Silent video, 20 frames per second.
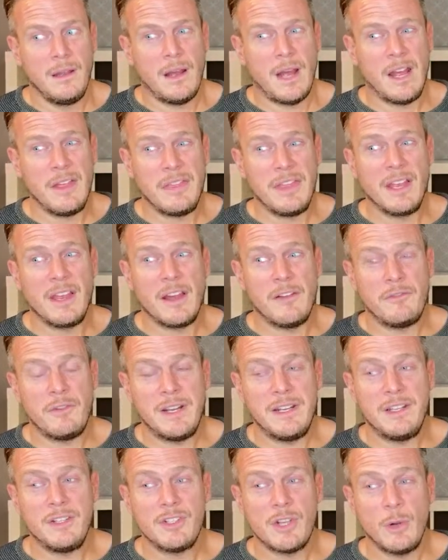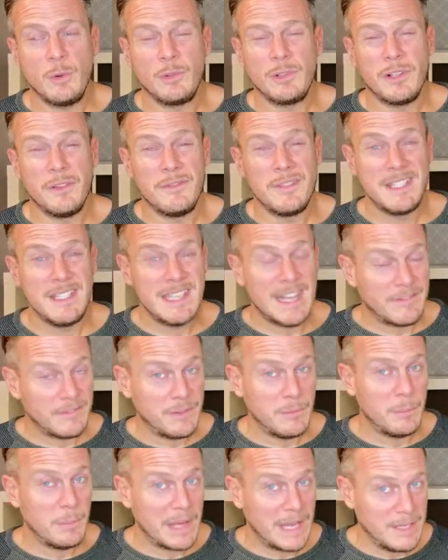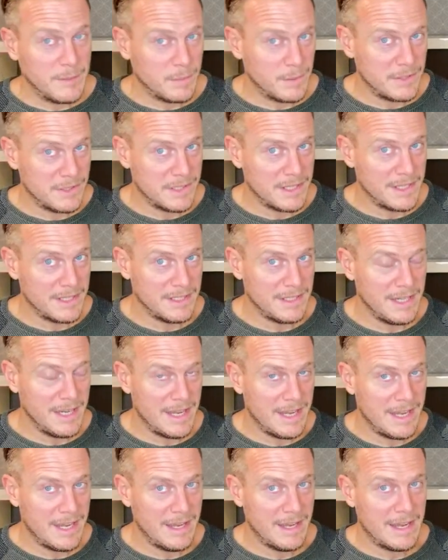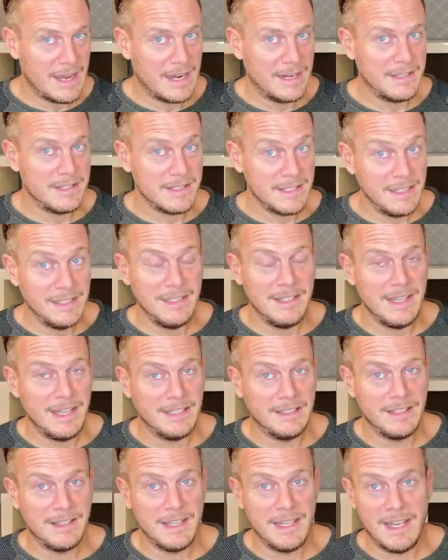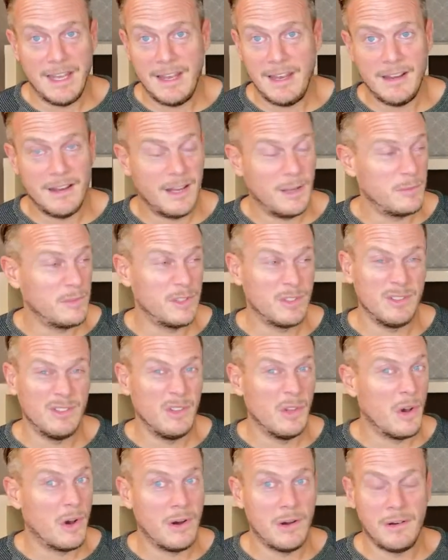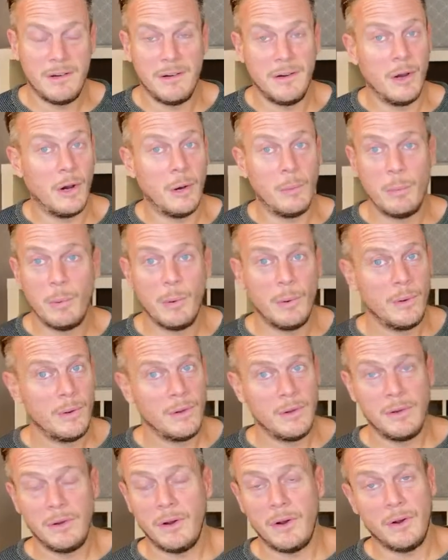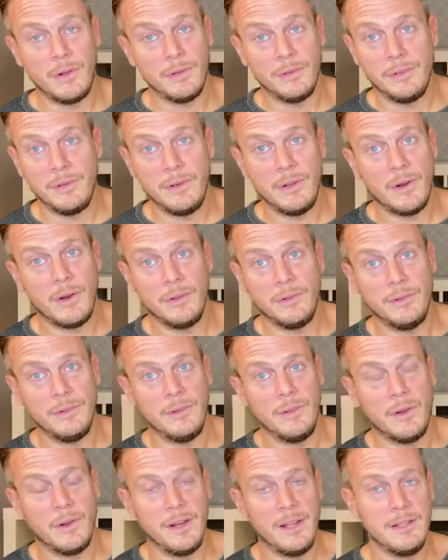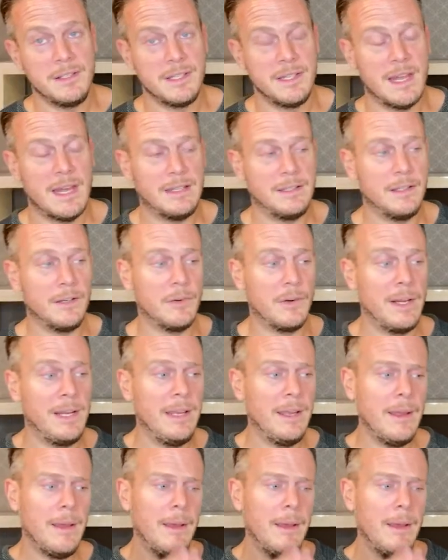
I think I've read a total of 7 papers this year, and it's nearly the end of the year. I'm just not up on it to that degree.